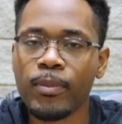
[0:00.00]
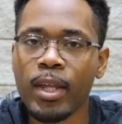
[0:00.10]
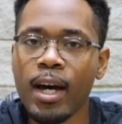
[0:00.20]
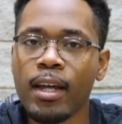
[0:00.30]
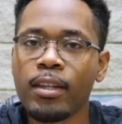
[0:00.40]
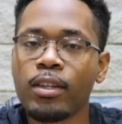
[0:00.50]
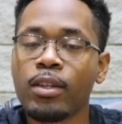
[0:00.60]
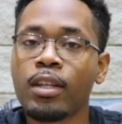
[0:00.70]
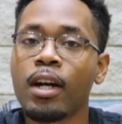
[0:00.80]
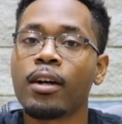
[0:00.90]
that
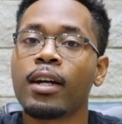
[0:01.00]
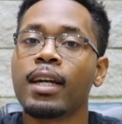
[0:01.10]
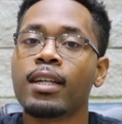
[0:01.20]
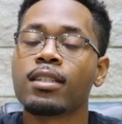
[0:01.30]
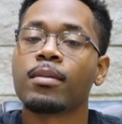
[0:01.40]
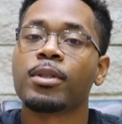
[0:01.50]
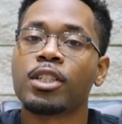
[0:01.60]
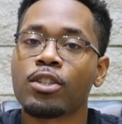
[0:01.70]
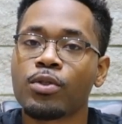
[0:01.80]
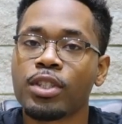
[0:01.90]
there is a
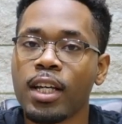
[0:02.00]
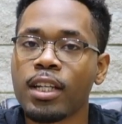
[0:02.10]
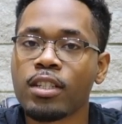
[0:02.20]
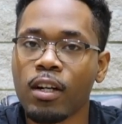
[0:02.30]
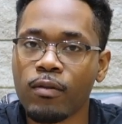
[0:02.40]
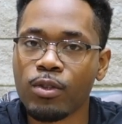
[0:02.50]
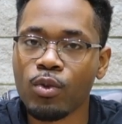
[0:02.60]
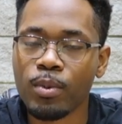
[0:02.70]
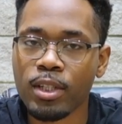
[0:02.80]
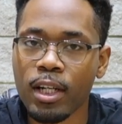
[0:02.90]
potential chance of a
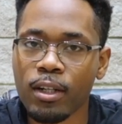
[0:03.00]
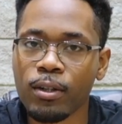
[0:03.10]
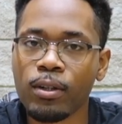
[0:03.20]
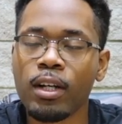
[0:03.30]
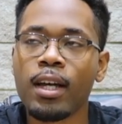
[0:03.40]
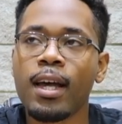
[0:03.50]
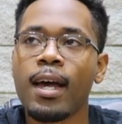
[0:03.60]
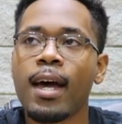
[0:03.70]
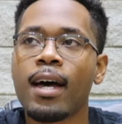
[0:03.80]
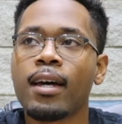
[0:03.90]
super cycle.
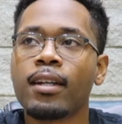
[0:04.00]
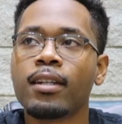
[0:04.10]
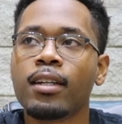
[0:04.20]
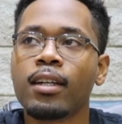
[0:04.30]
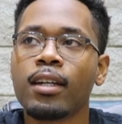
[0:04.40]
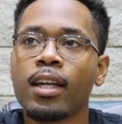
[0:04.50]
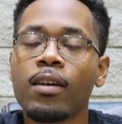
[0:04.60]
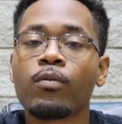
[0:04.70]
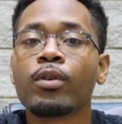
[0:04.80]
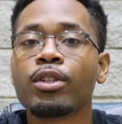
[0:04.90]
And
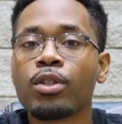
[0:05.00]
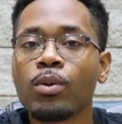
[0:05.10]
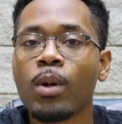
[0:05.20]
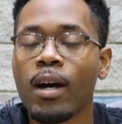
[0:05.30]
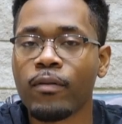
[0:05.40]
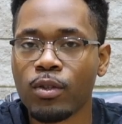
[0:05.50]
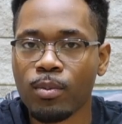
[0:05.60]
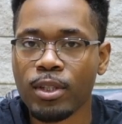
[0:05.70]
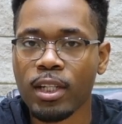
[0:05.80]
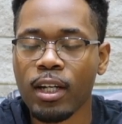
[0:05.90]
if we do have a
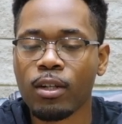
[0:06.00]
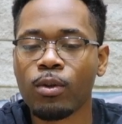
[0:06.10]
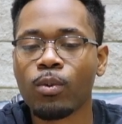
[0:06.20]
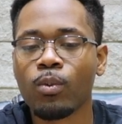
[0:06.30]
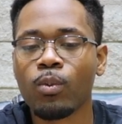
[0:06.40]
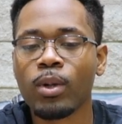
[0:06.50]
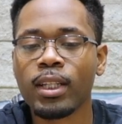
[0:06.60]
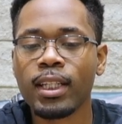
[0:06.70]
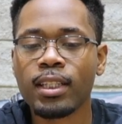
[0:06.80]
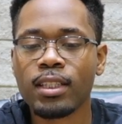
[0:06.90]
super cycle, we
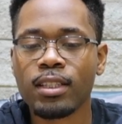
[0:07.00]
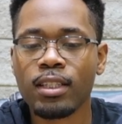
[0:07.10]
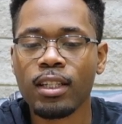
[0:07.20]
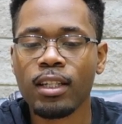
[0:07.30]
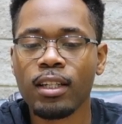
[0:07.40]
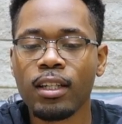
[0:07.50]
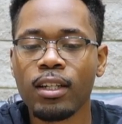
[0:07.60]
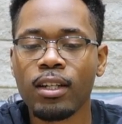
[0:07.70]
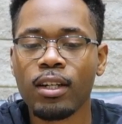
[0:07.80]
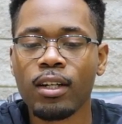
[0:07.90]
need to see
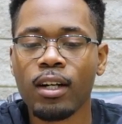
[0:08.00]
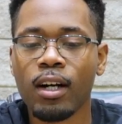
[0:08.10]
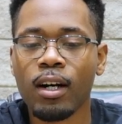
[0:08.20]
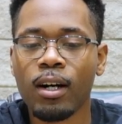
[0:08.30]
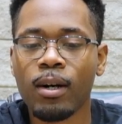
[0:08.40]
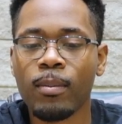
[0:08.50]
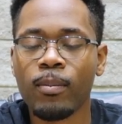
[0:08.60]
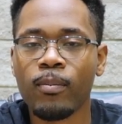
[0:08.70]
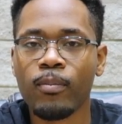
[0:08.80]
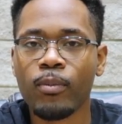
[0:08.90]

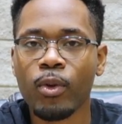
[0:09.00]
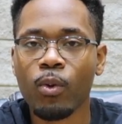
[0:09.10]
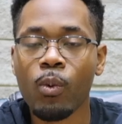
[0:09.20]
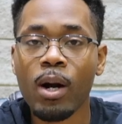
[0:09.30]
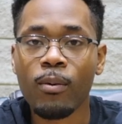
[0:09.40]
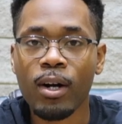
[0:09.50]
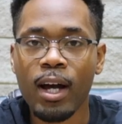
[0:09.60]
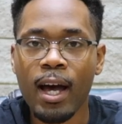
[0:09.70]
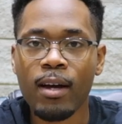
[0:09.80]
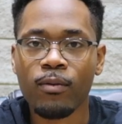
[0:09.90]
um, where we're
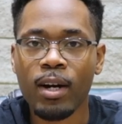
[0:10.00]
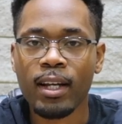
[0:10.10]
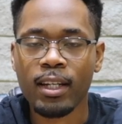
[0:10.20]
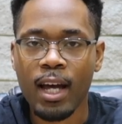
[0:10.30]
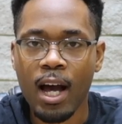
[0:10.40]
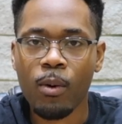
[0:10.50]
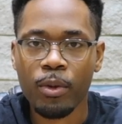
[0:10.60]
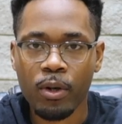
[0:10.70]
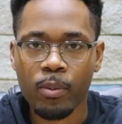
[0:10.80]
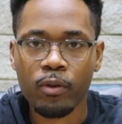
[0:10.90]
at right now
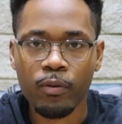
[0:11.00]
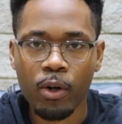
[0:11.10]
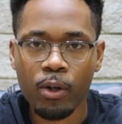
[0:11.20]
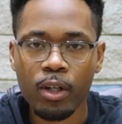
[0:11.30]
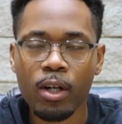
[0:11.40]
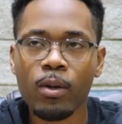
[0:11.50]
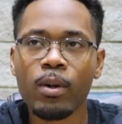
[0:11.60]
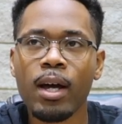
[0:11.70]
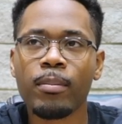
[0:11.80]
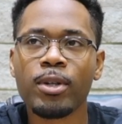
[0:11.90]
with our portfolio
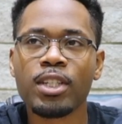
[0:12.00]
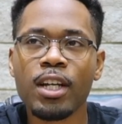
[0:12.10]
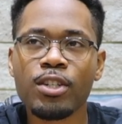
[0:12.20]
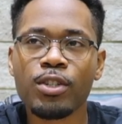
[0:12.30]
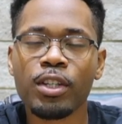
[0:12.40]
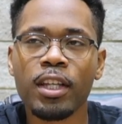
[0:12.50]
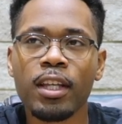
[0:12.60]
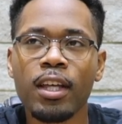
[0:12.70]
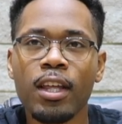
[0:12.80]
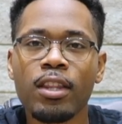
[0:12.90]
and potentially
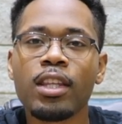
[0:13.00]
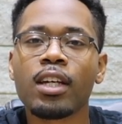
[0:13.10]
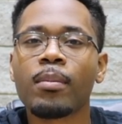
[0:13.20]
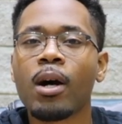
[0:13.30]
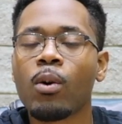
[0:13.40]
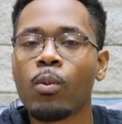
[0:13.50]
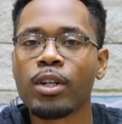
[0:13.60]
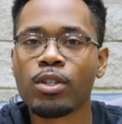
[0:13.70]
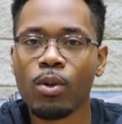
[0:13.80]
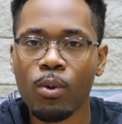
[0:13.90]
think about
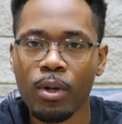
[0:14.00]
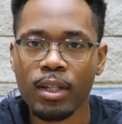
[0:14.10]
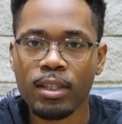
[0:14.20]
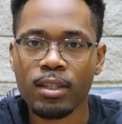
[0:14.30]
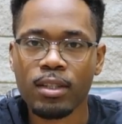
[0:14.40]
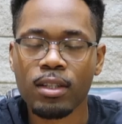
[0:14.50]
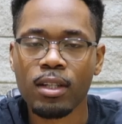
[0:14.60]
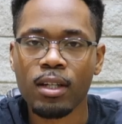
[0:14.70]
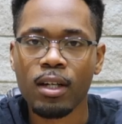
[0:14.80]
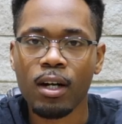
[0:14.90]
which coins
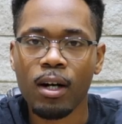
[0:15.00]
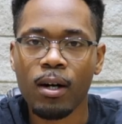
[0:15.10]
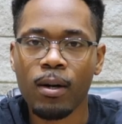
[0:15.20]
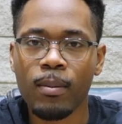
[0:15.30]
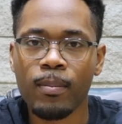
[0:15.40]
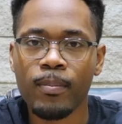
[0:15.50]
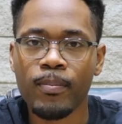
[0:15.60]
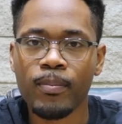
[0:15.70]
um,